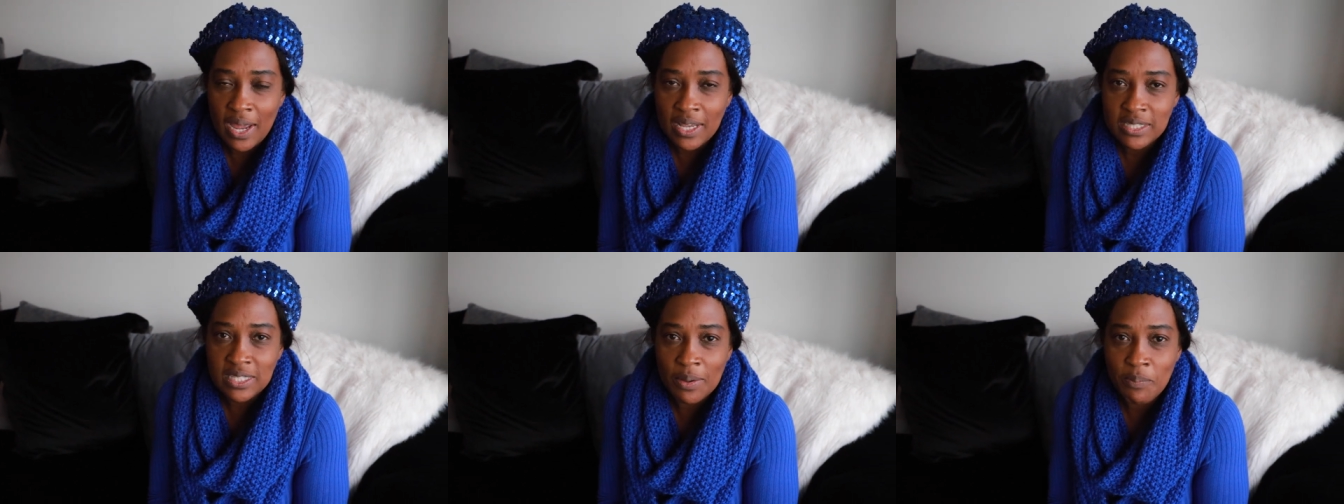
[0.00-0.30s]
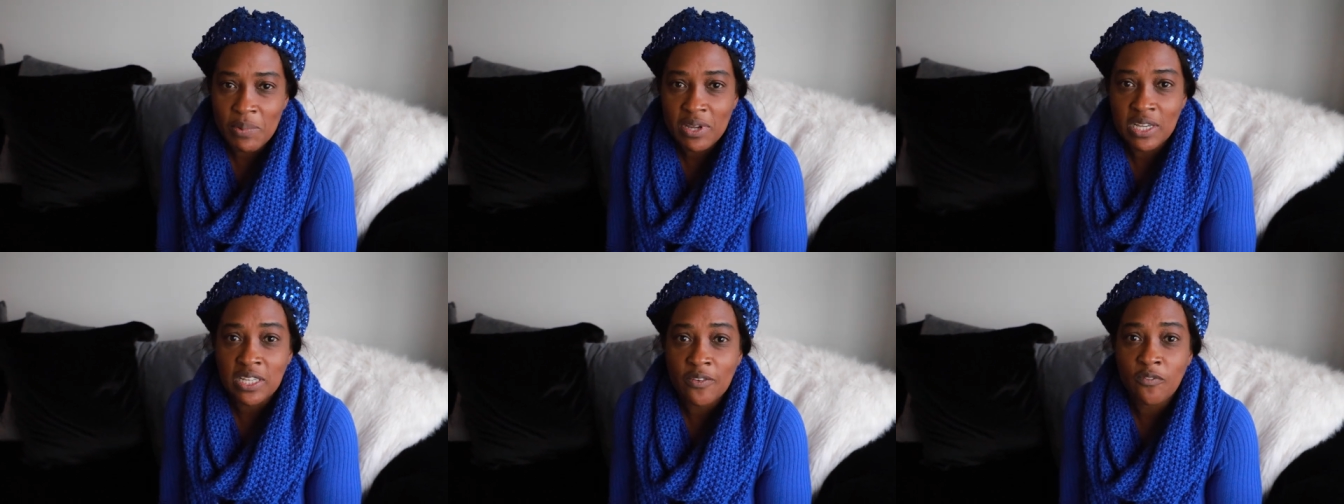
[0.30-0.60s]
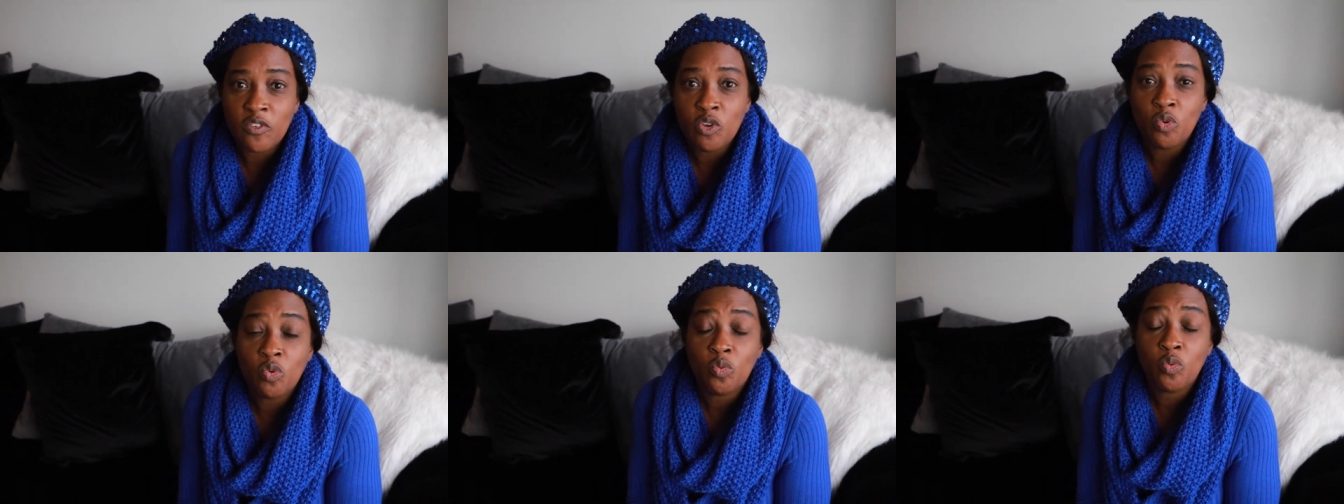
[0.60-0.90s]
I said, because
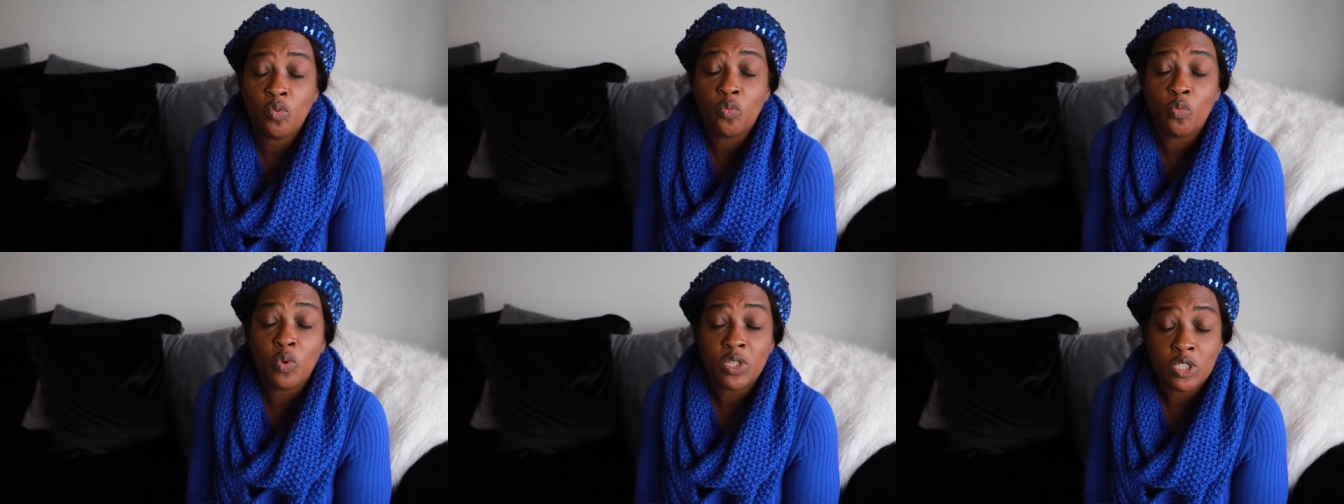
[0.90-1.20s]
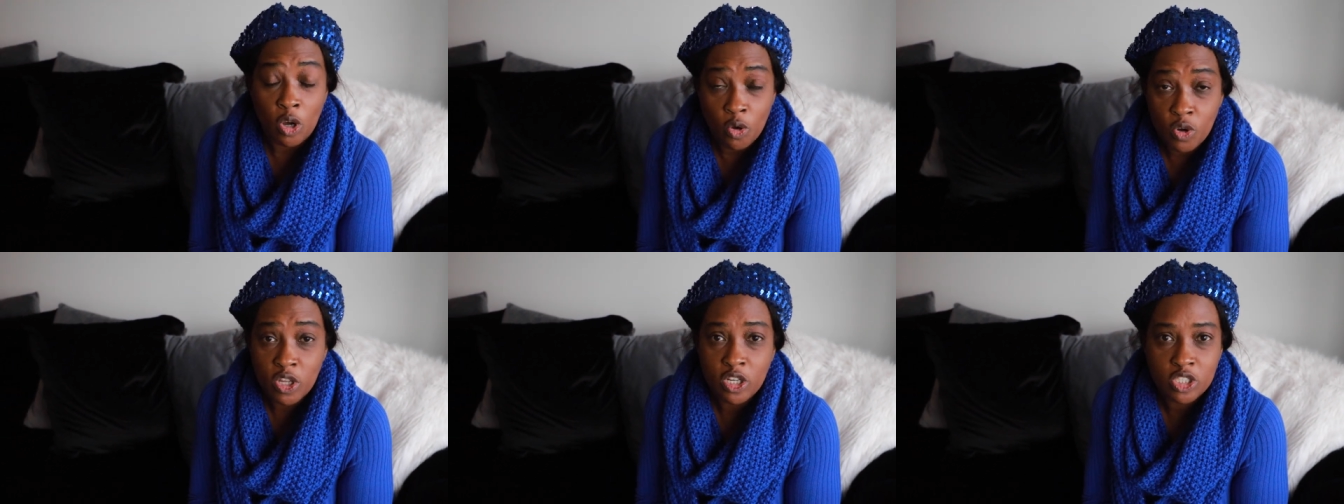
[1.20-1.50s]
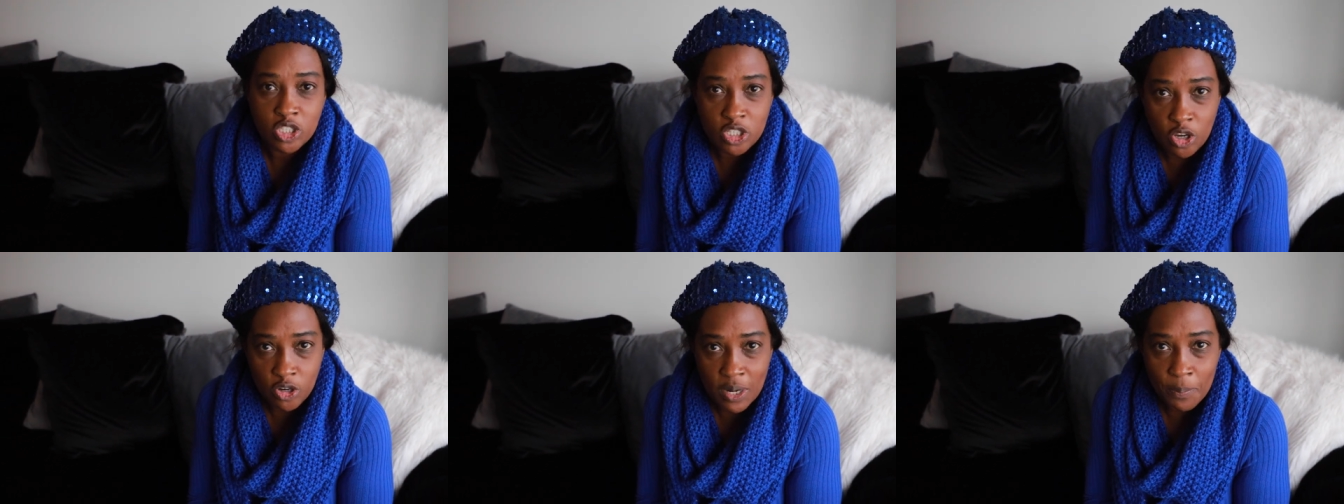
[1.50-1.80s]
if you was only
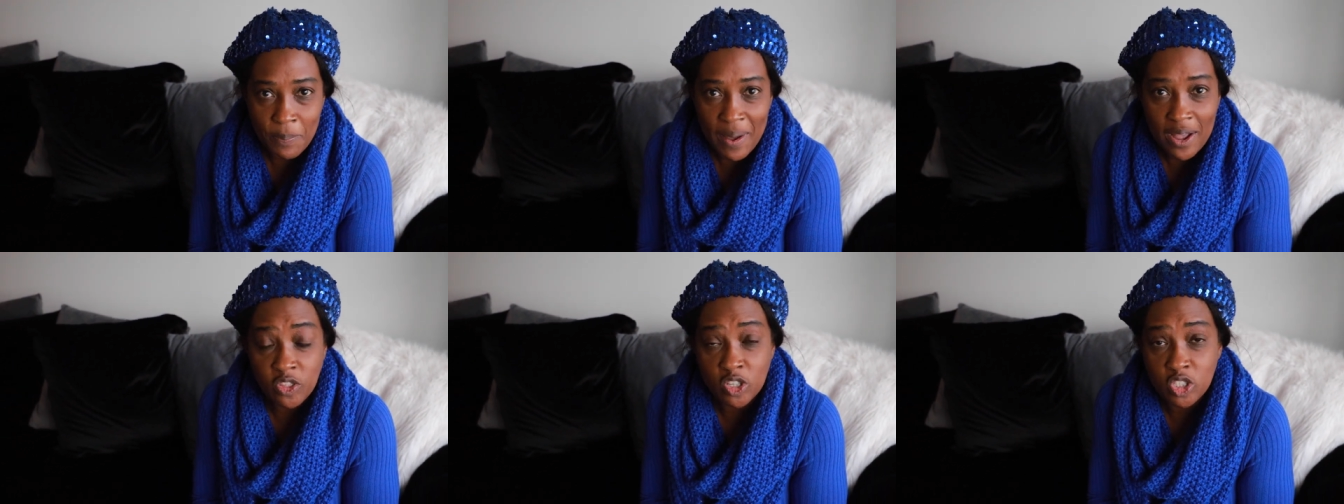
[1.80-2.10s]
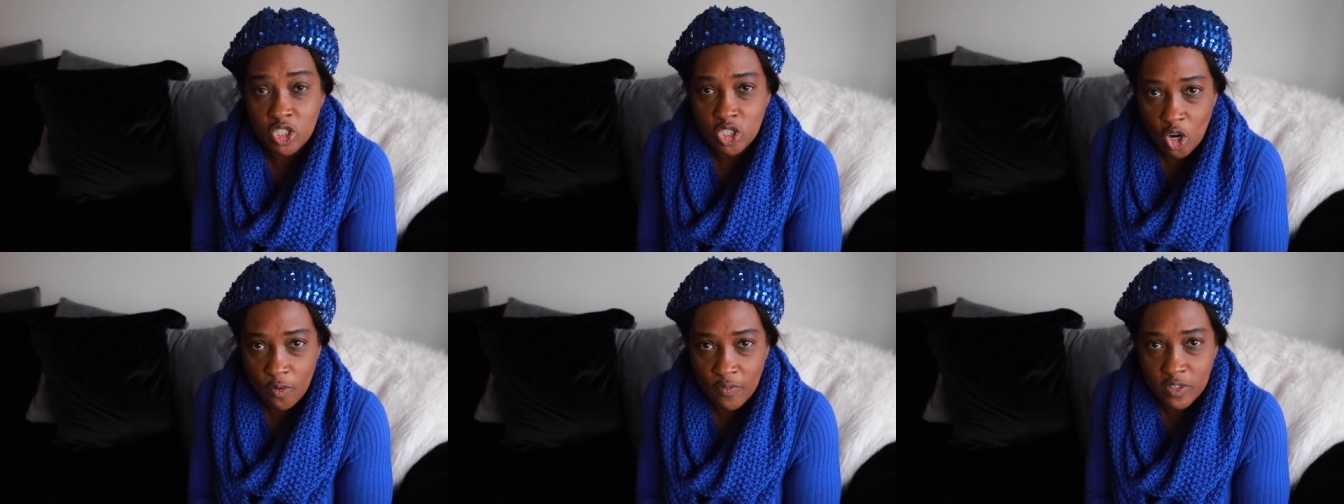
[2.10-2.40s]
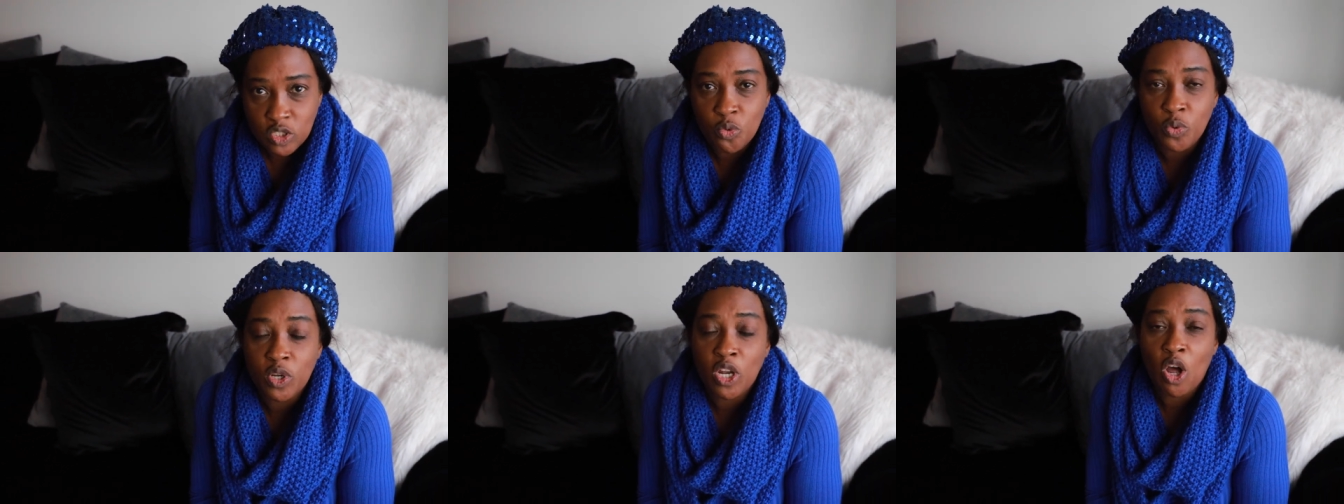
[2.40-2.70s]
concerned about the
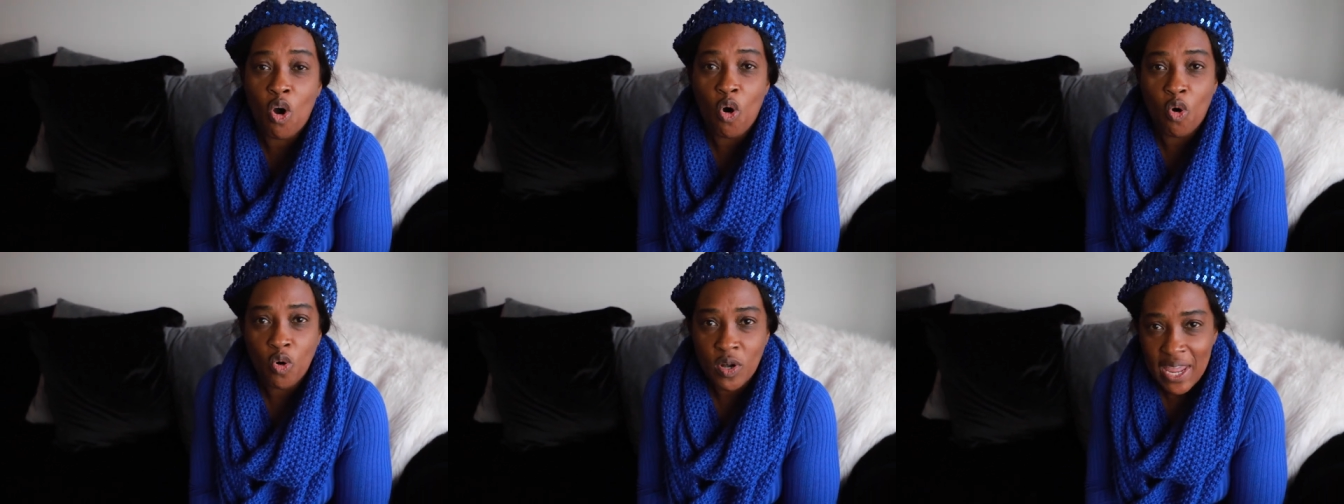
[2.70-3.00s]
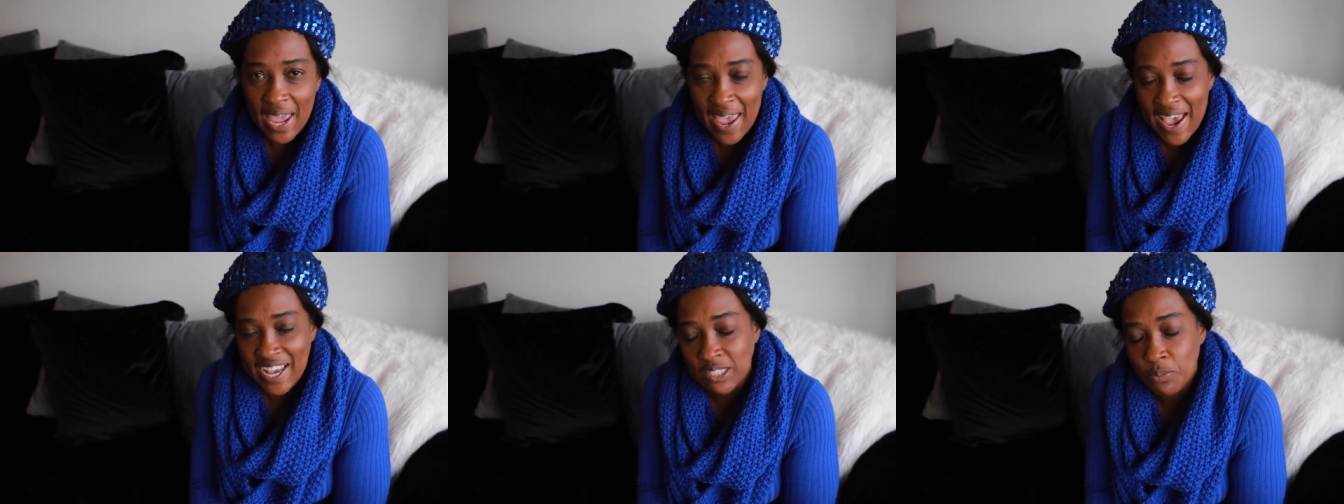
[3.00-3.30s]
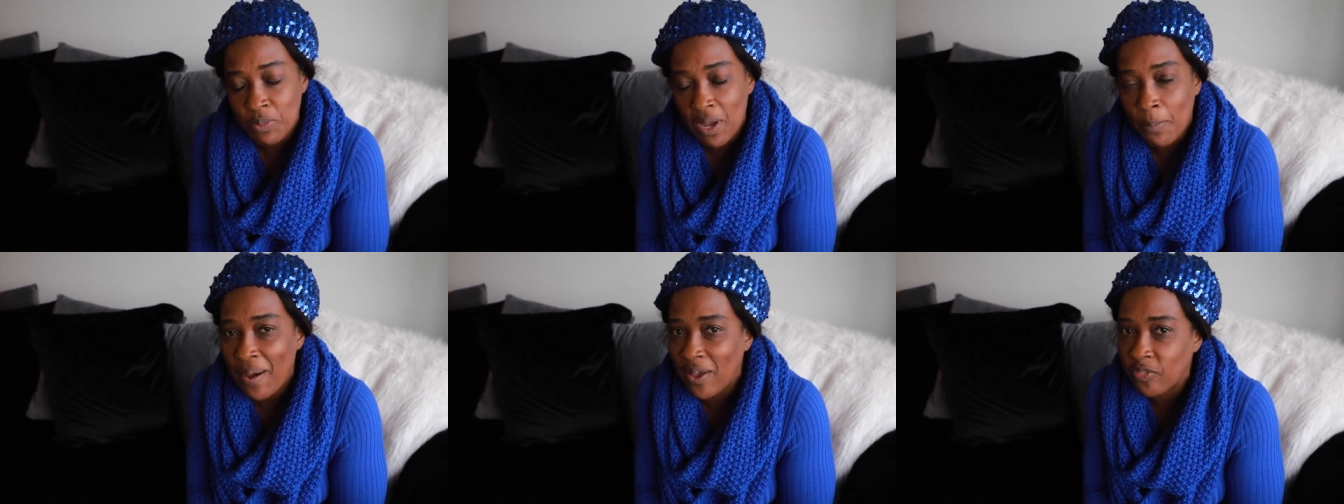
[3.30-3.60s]
service, you would have only
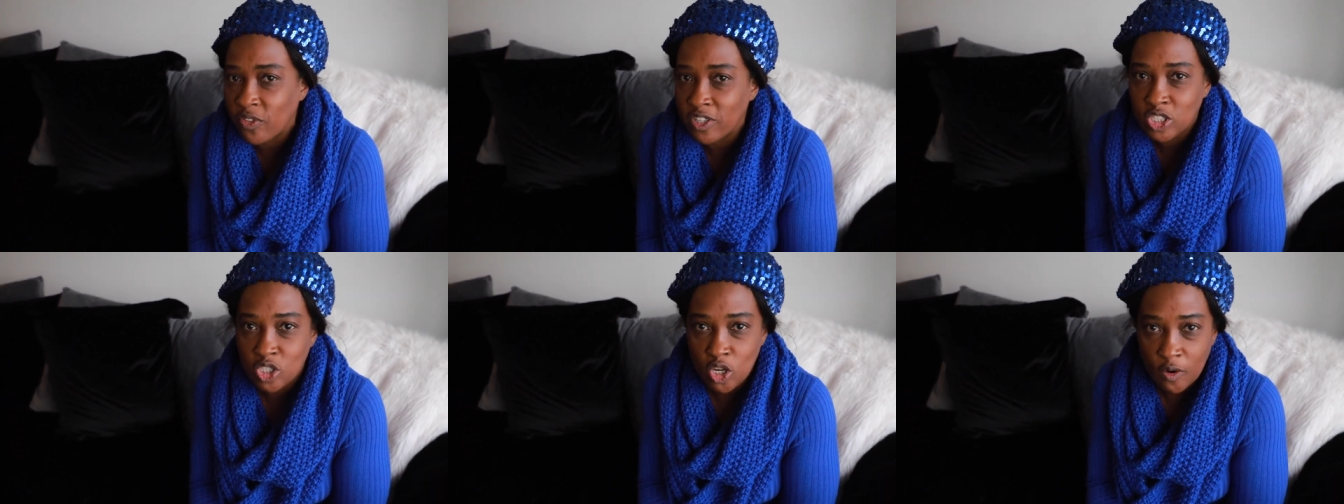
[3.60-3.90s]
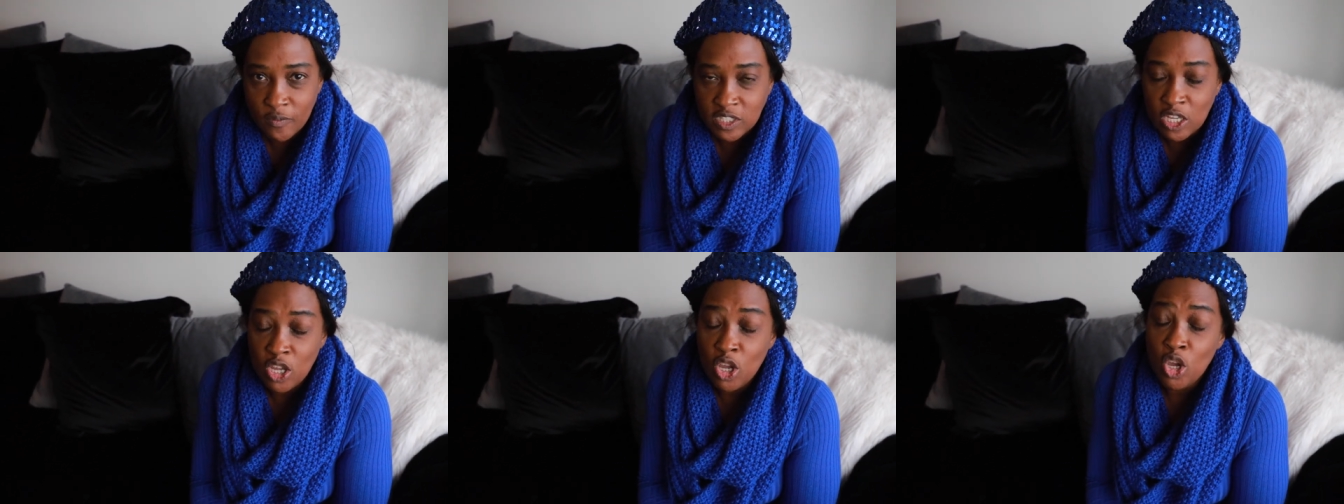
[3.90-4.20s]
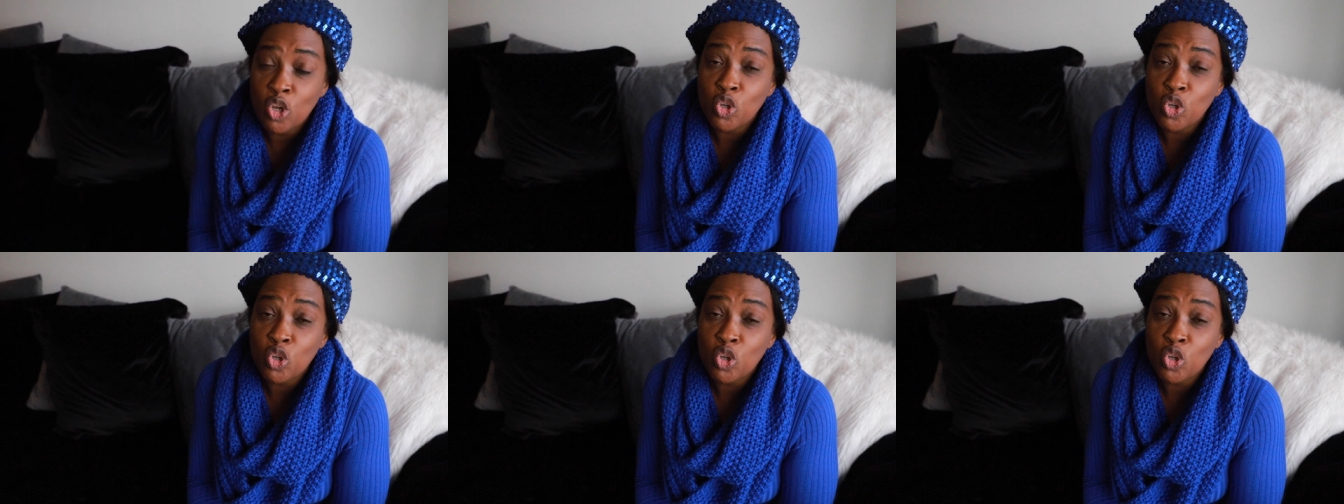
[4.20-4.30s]
asked me about the service.